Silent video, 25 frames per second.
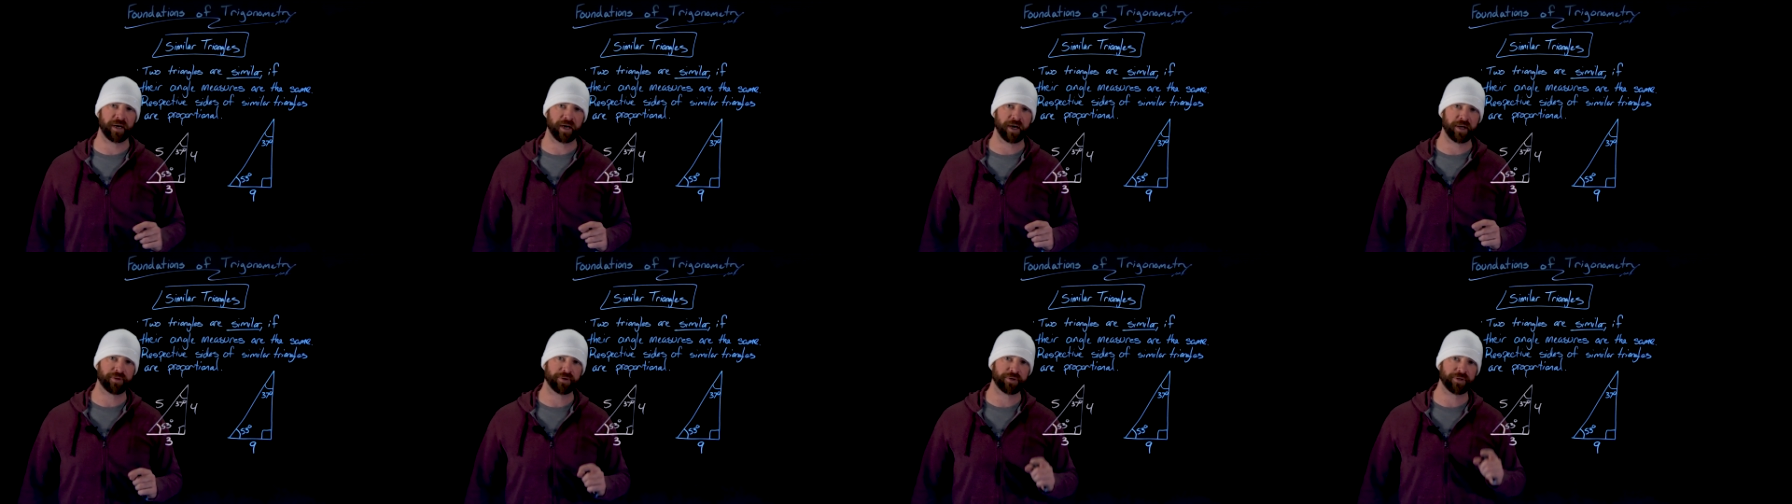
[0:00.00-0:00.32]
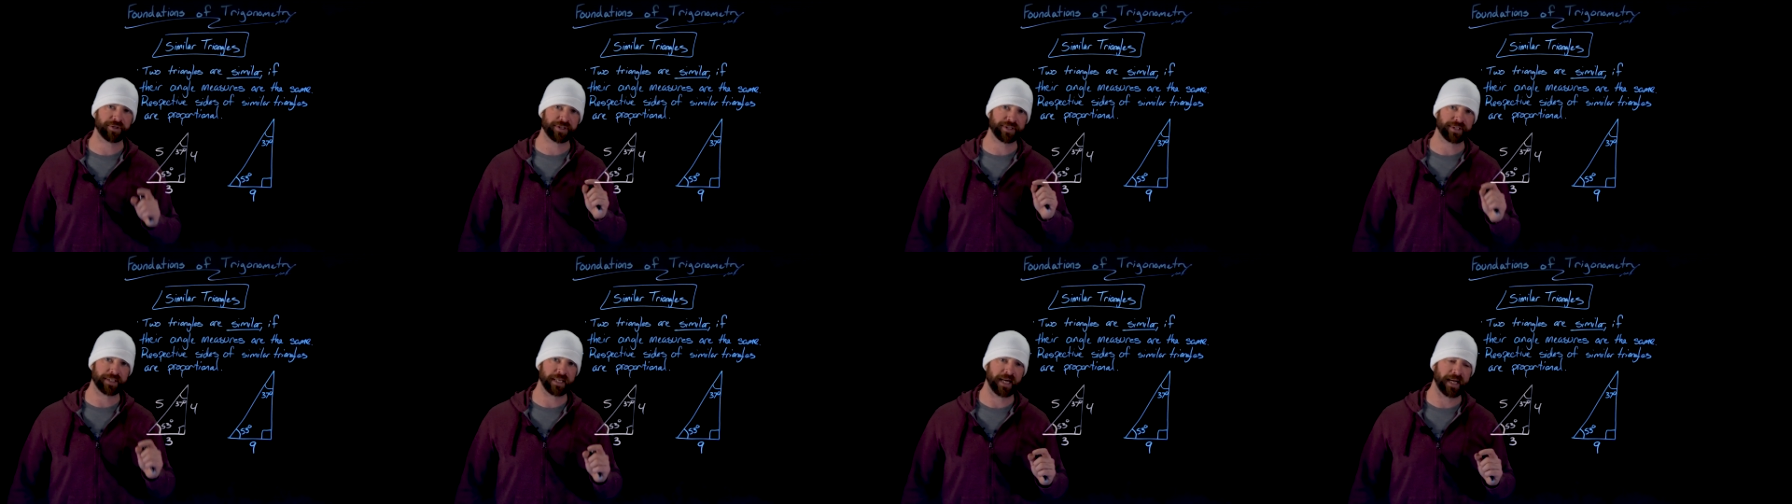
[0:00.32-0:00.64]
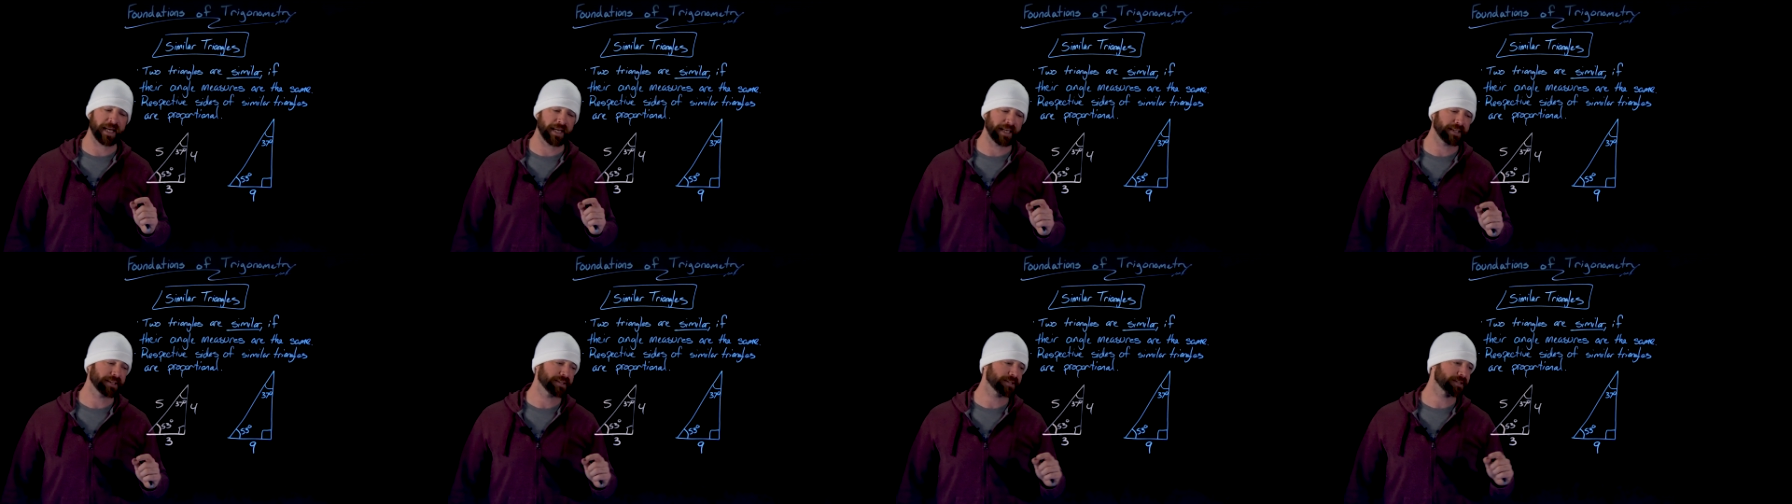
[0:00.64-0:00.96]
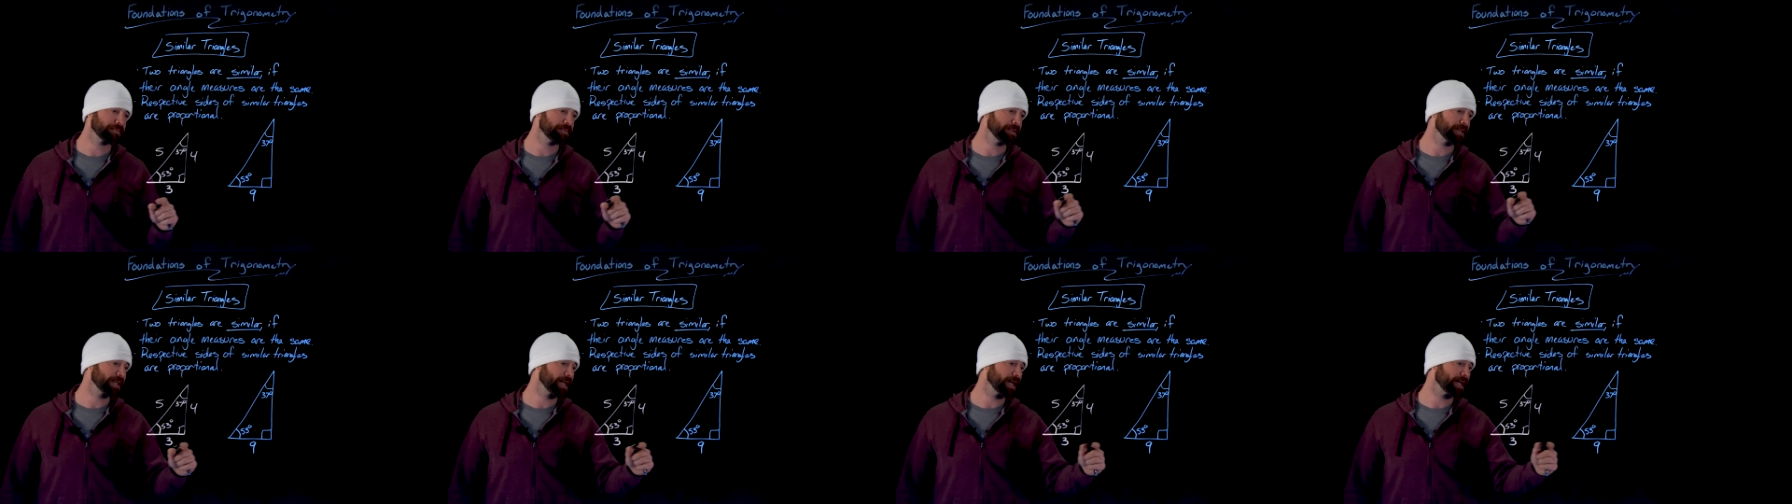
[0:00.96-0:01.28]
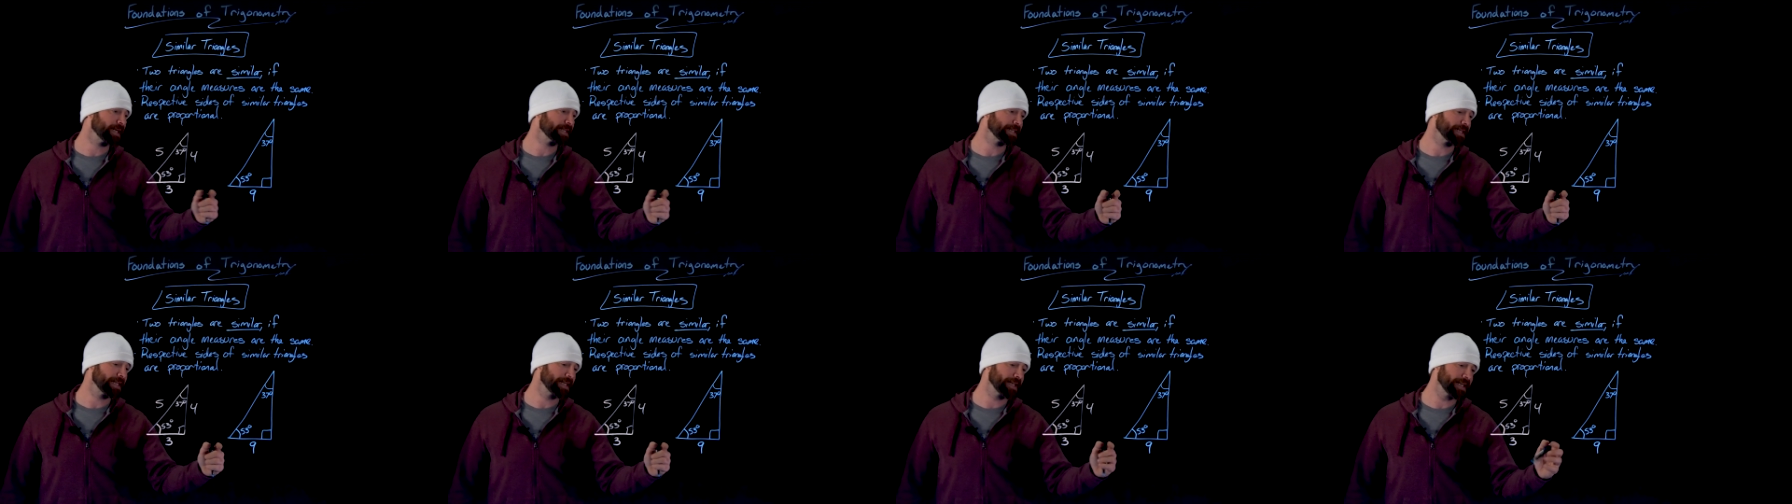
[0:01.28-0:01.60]
other sides
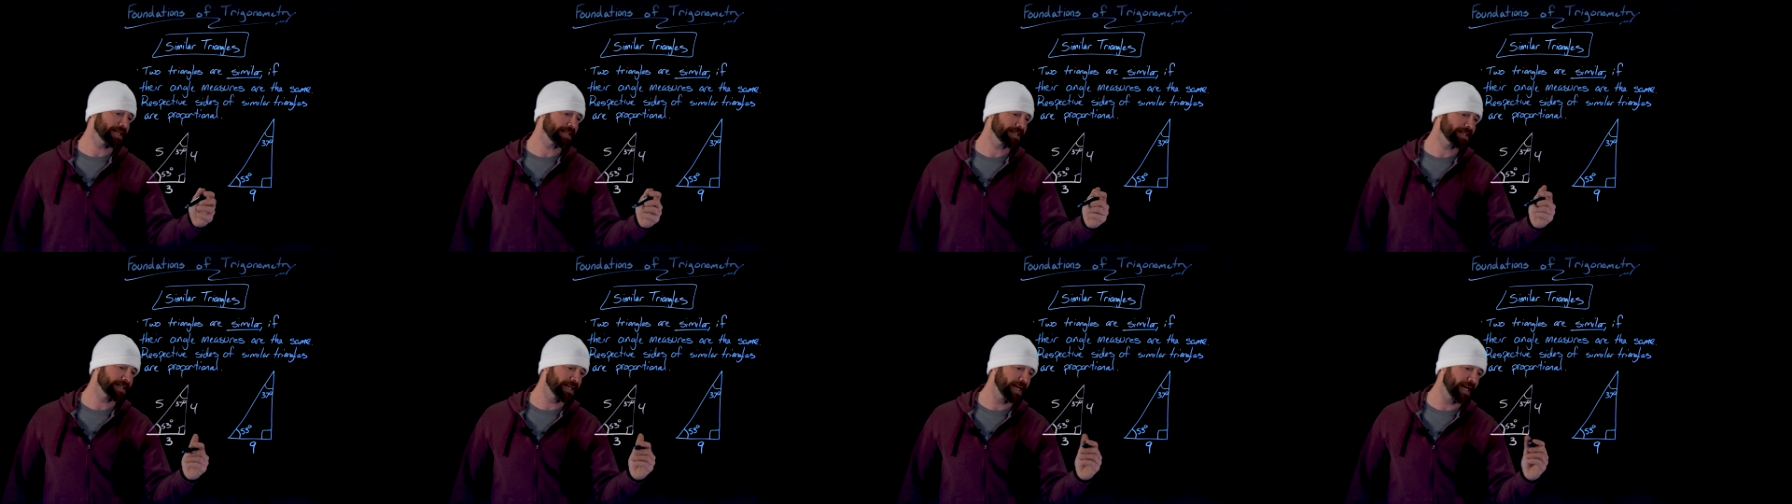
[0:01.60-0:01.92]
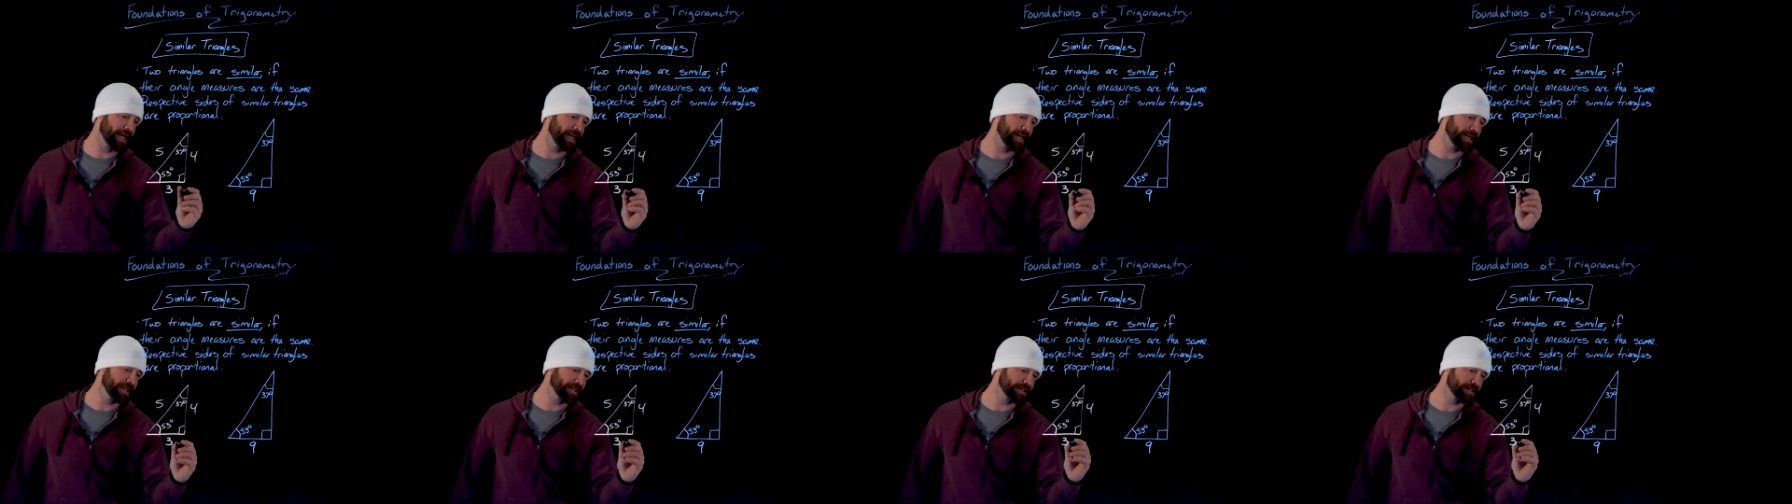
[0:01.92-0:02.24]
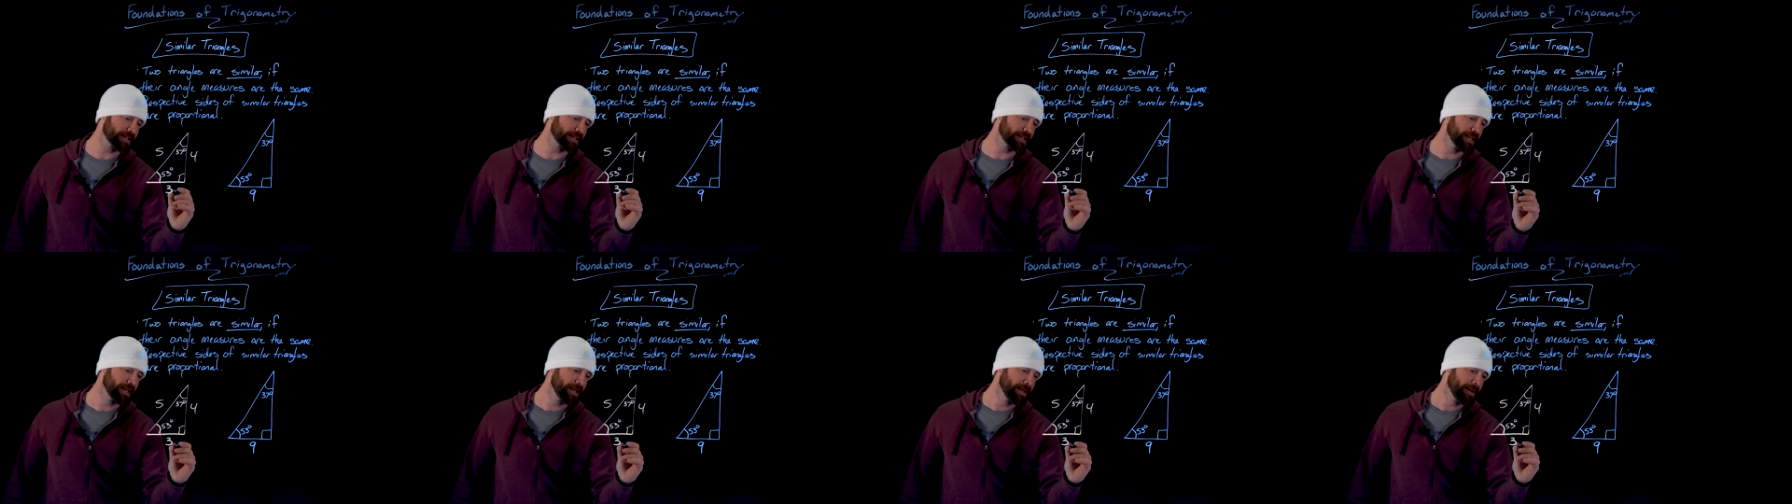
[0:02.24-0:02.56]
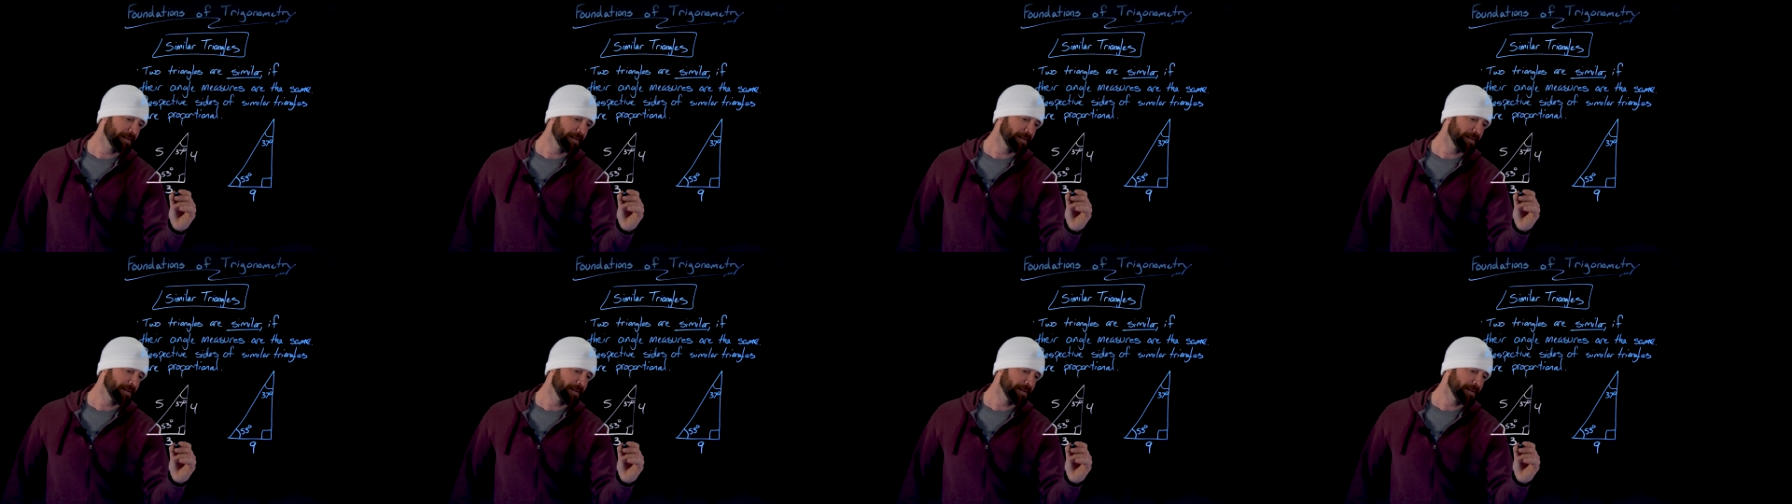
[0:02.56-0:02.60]
because in this case,